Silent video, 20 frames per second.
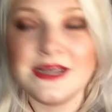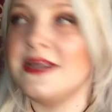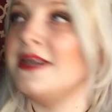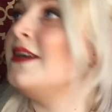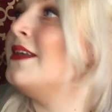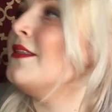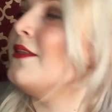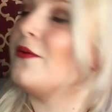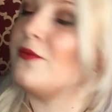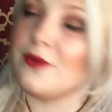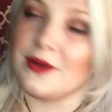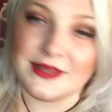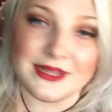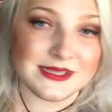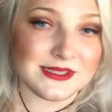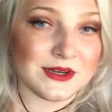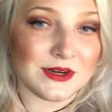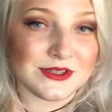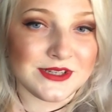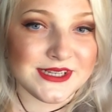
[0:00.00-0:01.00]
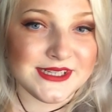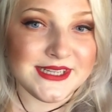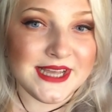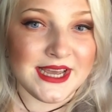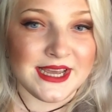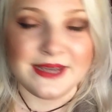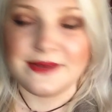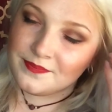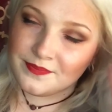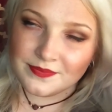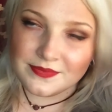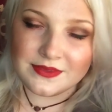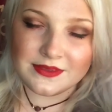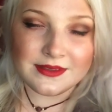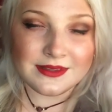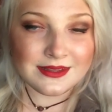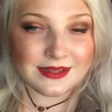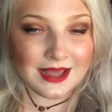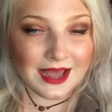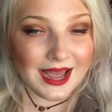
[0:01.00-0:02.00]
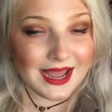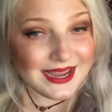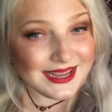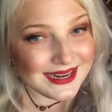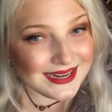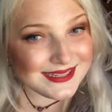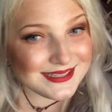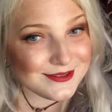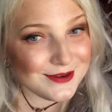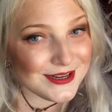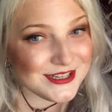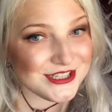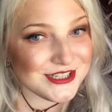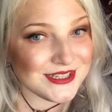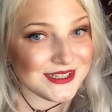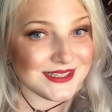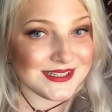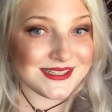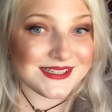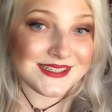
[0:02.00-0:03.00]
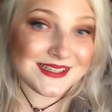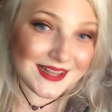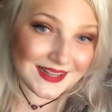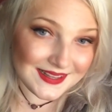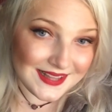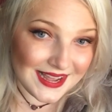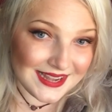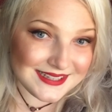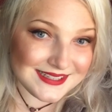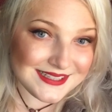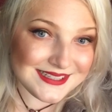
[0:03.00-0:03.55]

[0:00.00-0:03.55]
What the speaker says: the one that's hard to say. I get asked questions a lot.